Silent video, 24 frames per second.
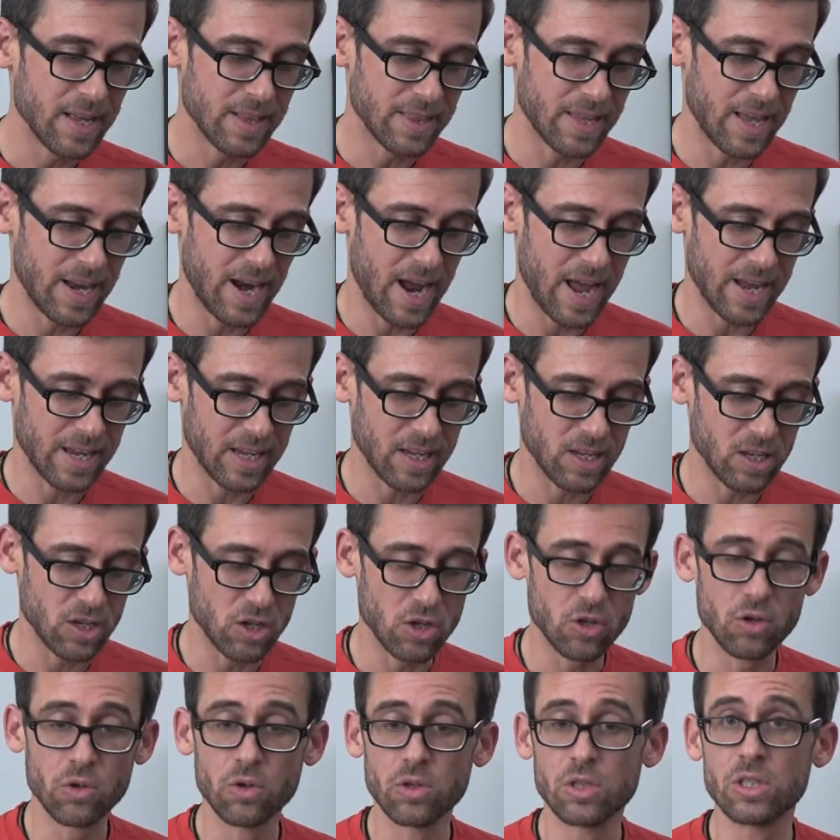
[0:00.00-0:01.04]
that I can
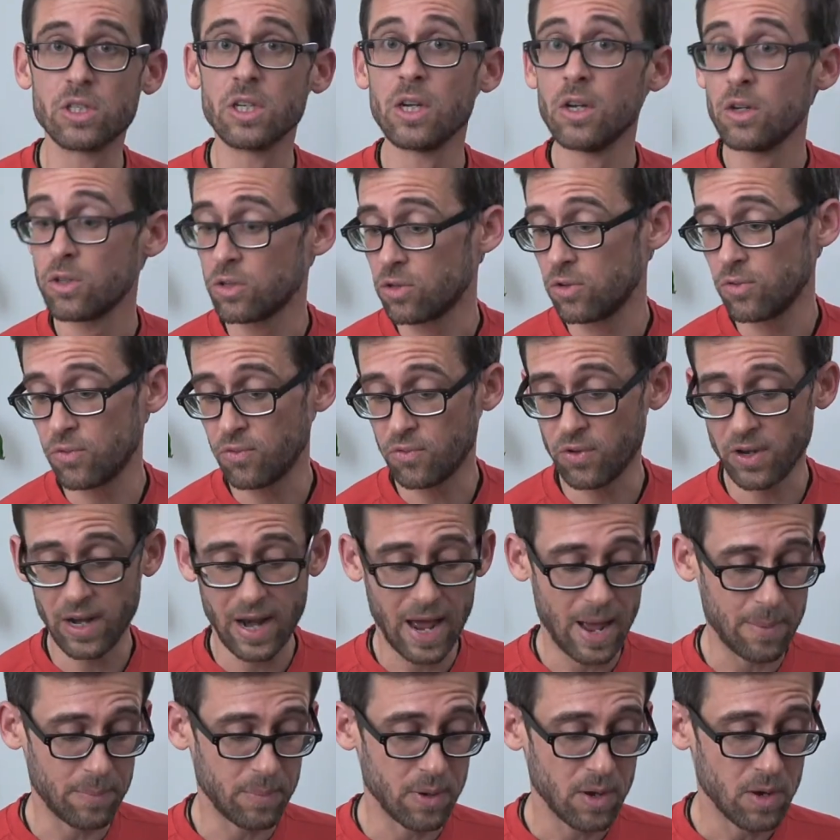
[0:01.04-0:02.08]
use to fill
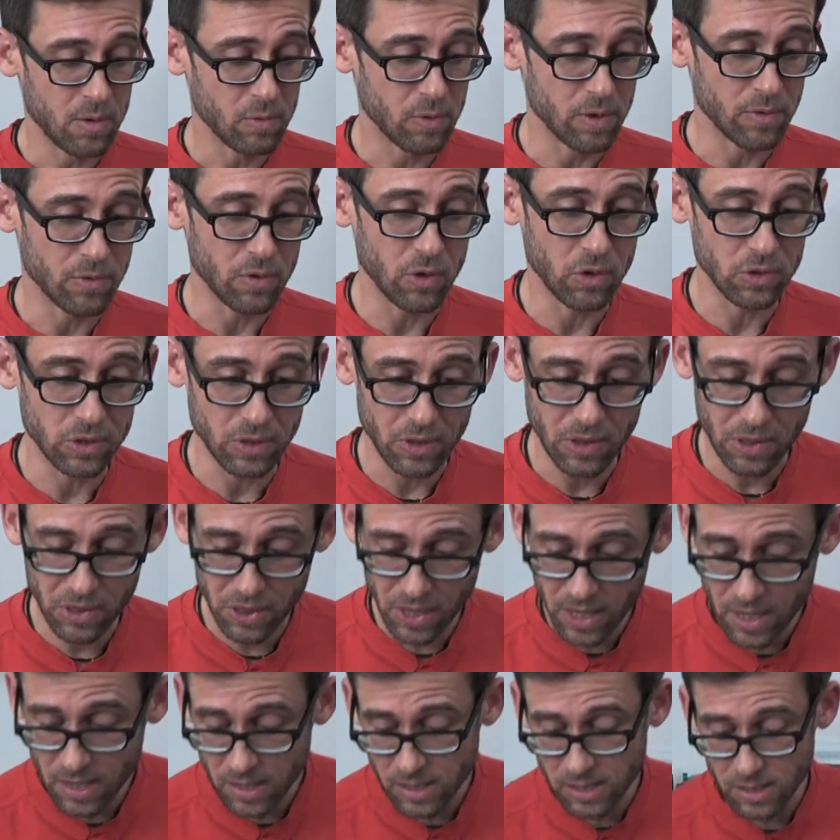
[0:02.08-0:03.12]
up with other
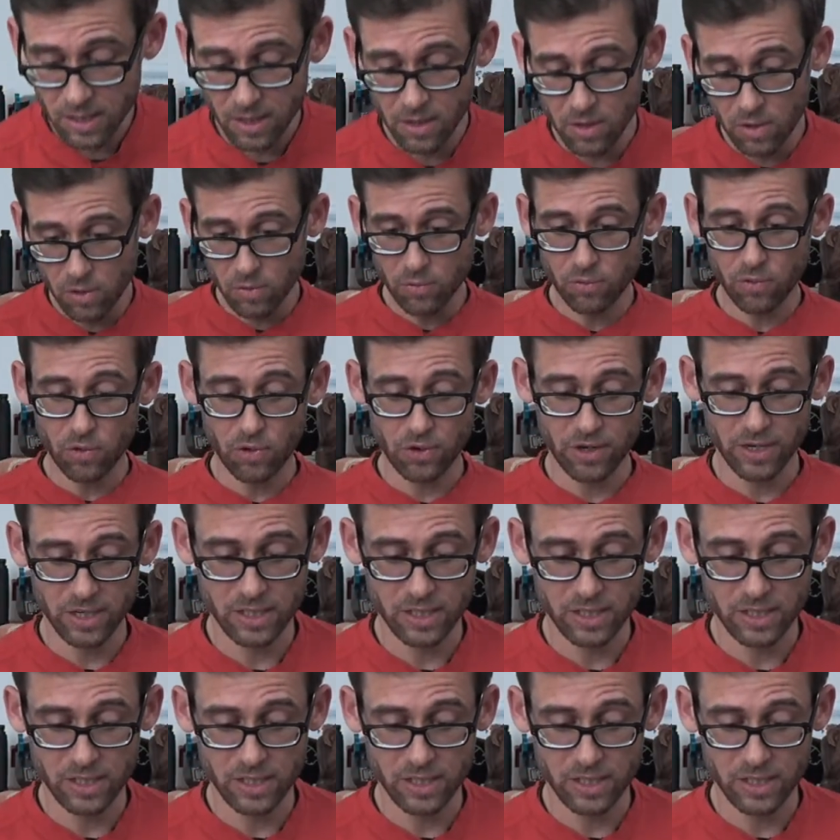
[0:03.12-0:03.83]
things. For